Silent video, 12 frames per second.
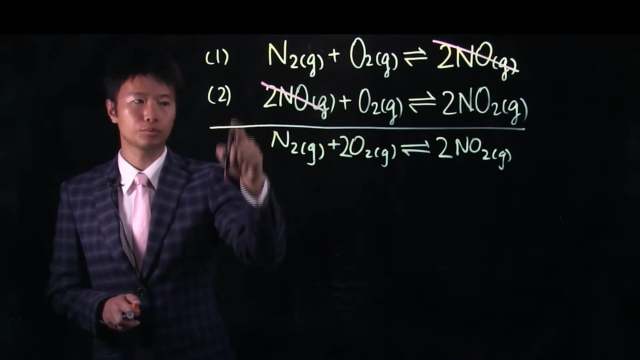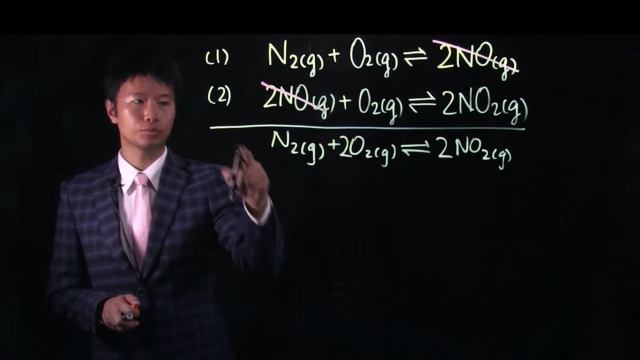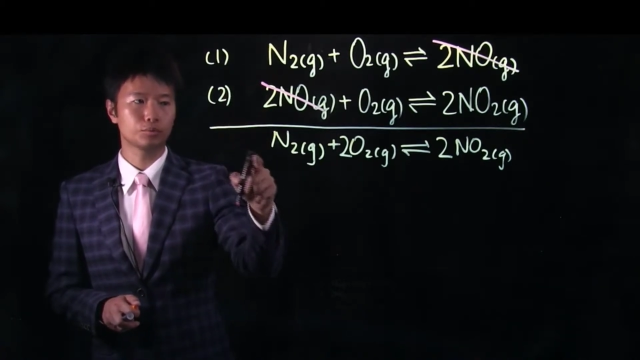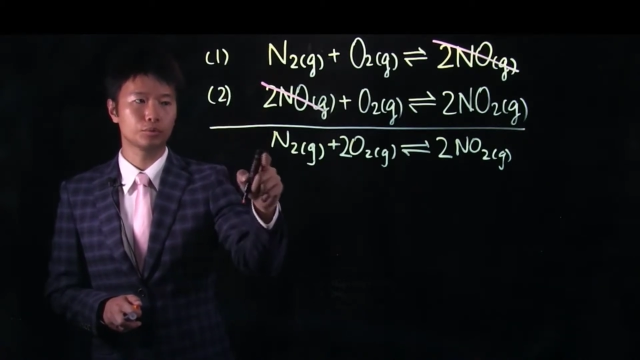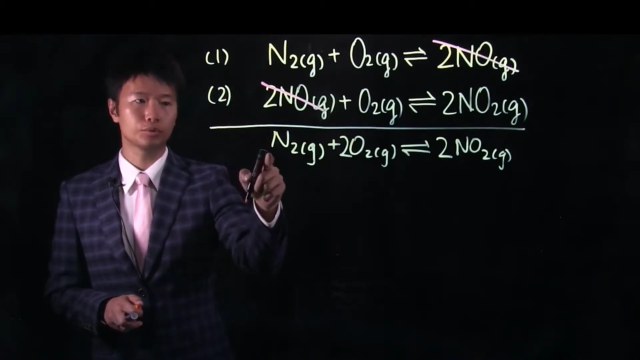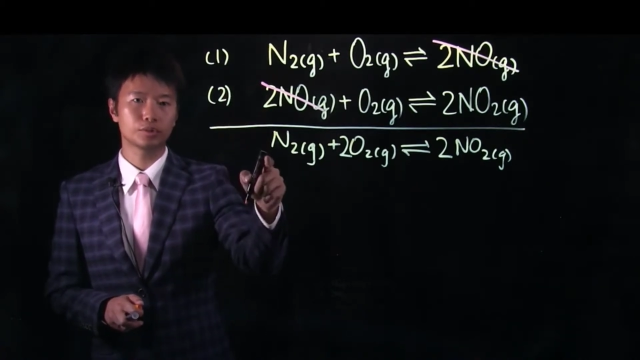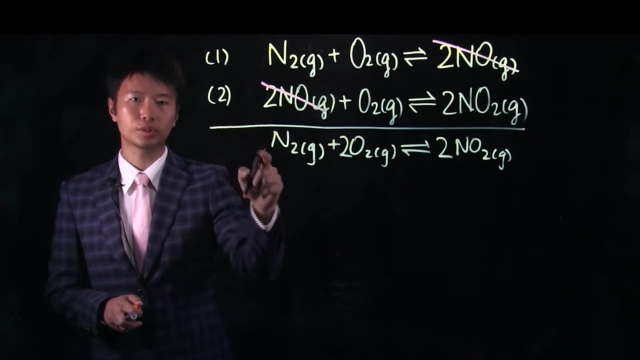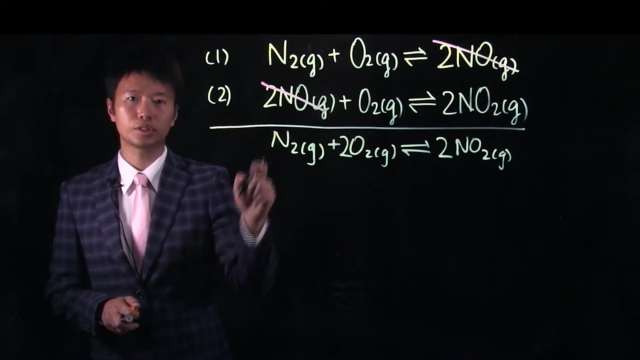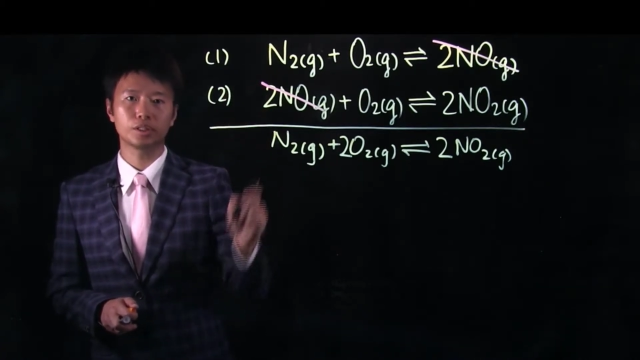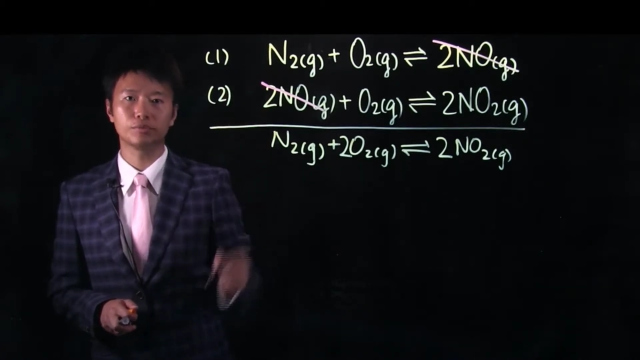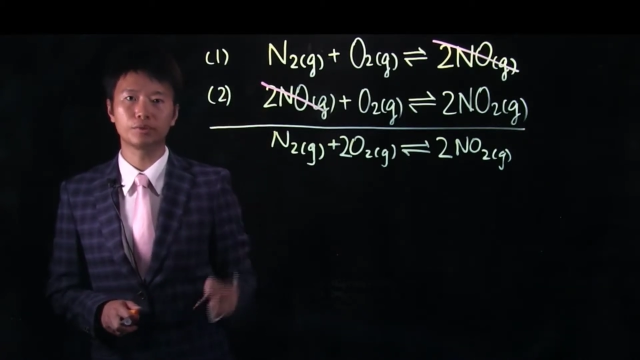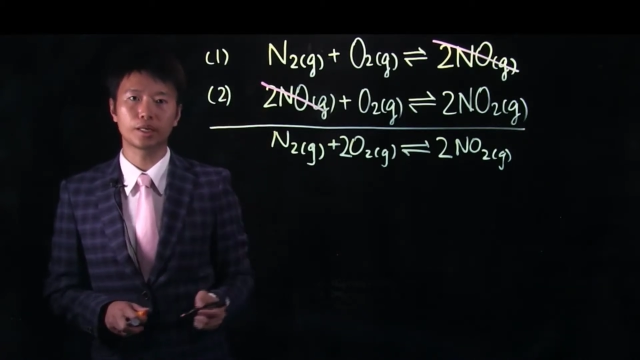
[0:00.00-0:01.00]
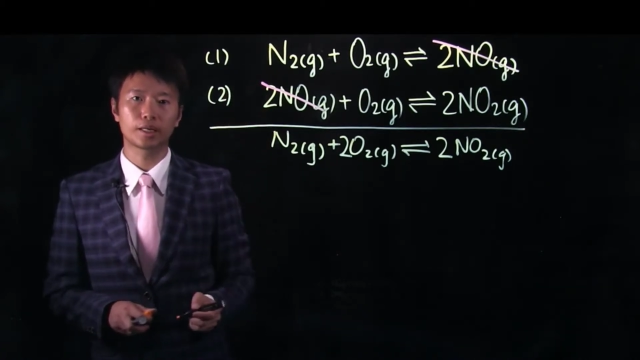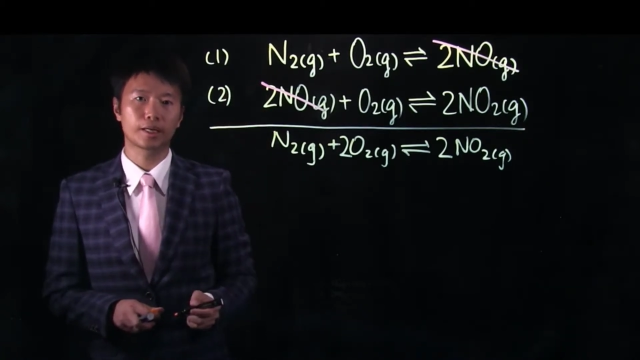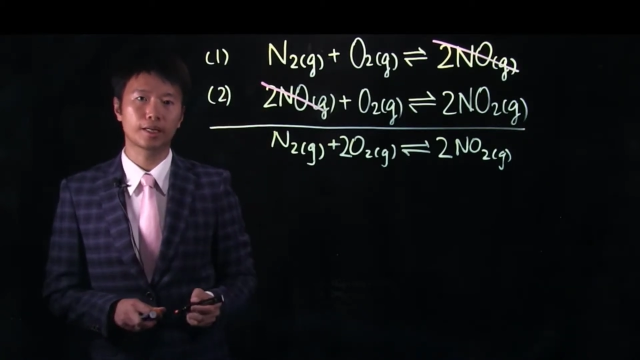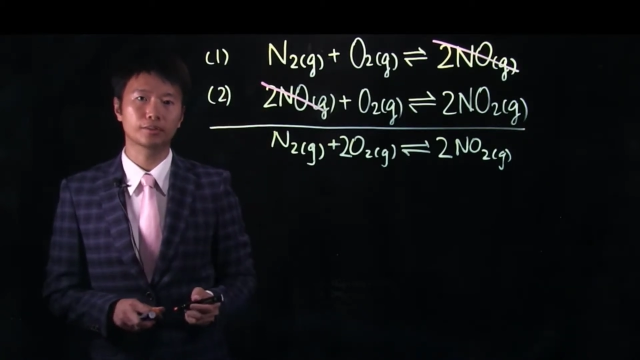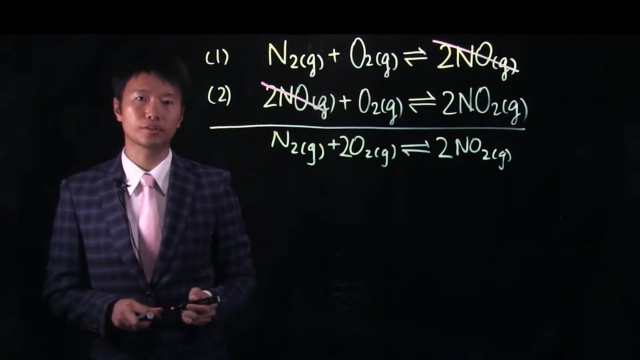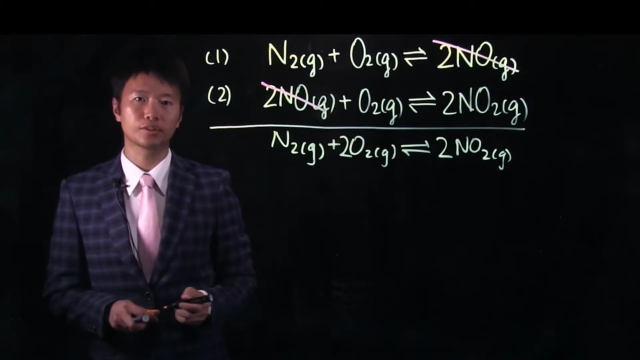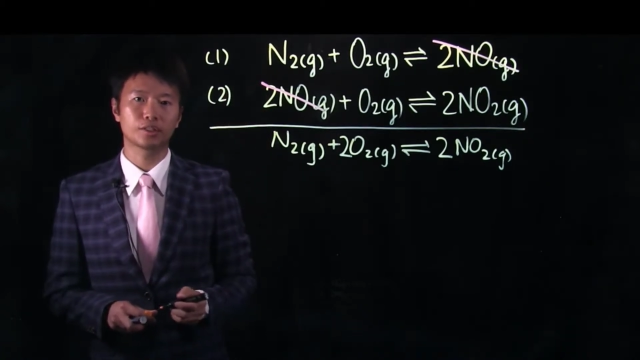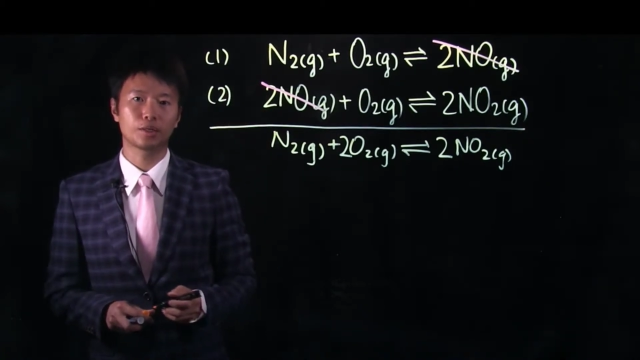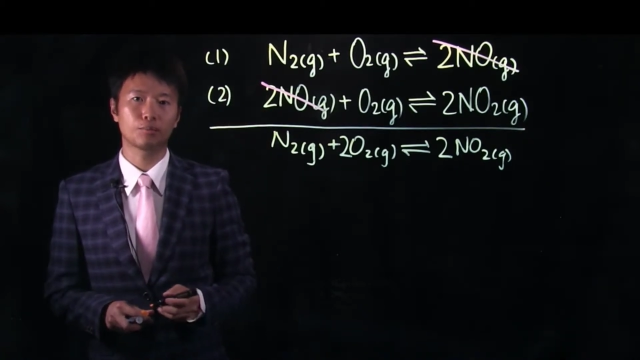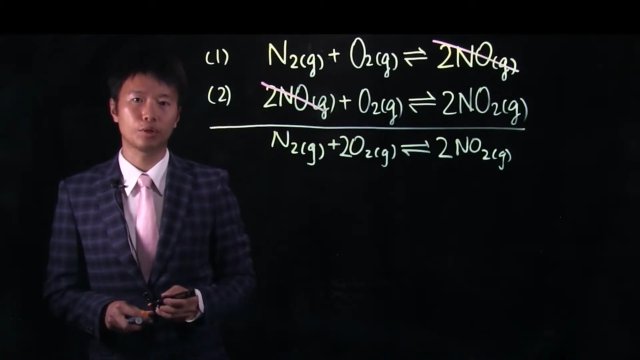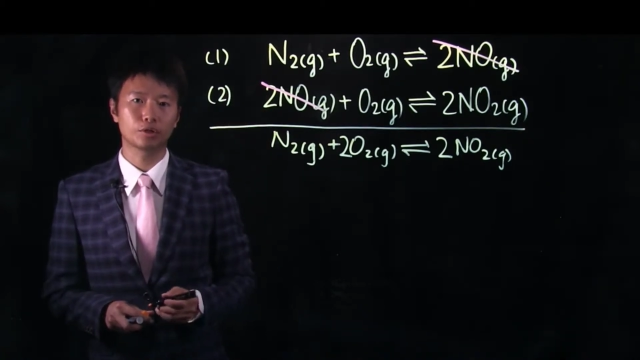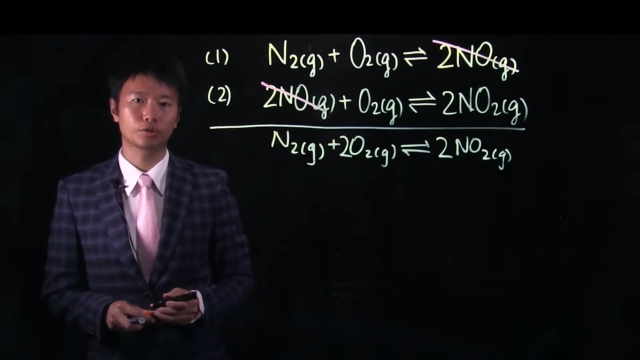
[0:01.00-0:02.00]
we will see we can get the
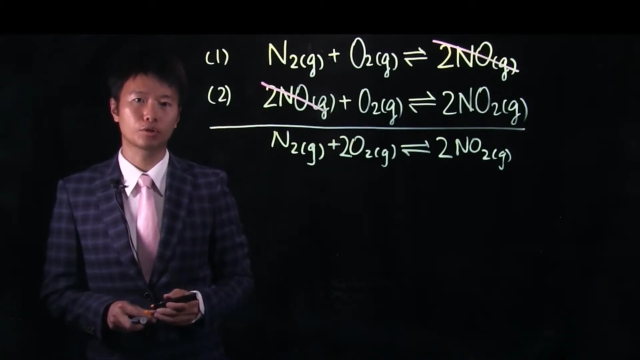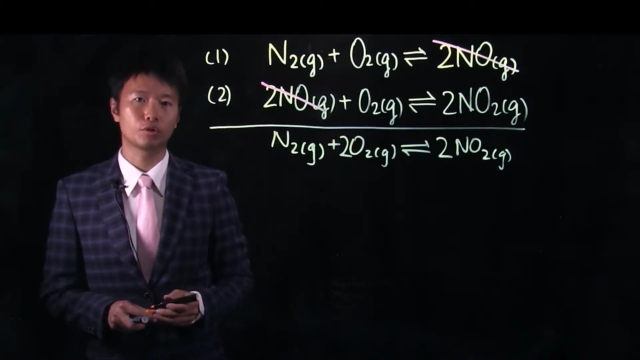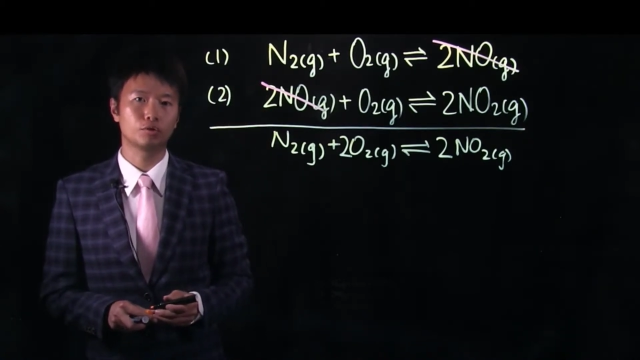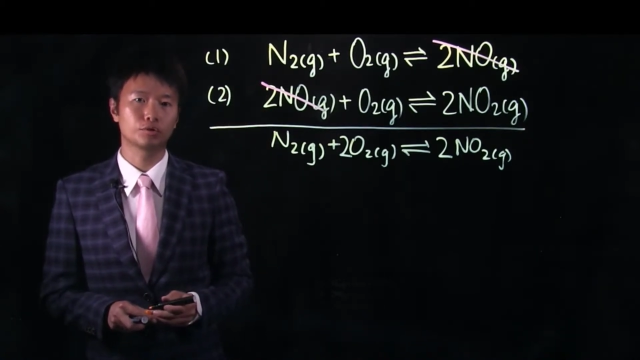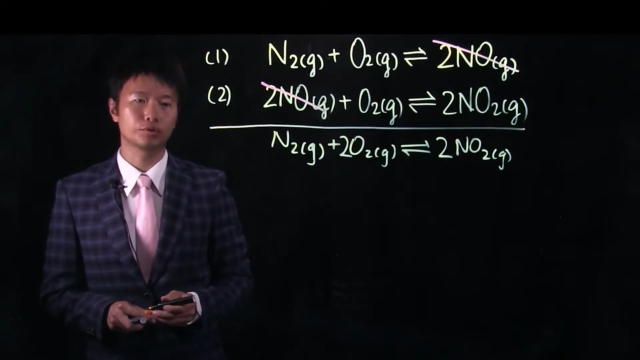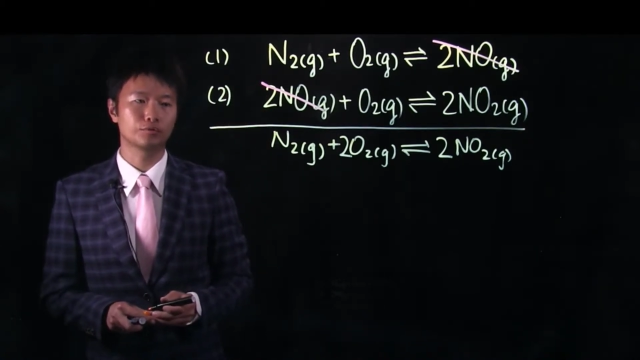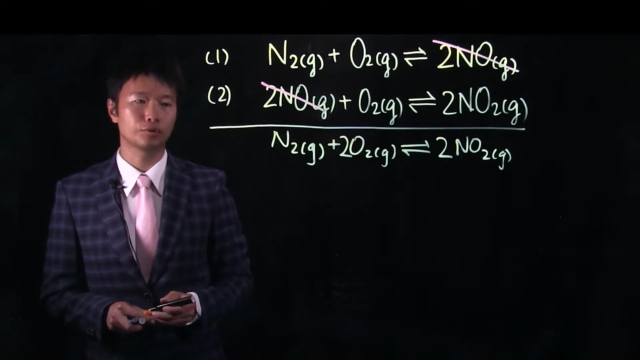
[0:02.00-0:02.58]
same reaction quotient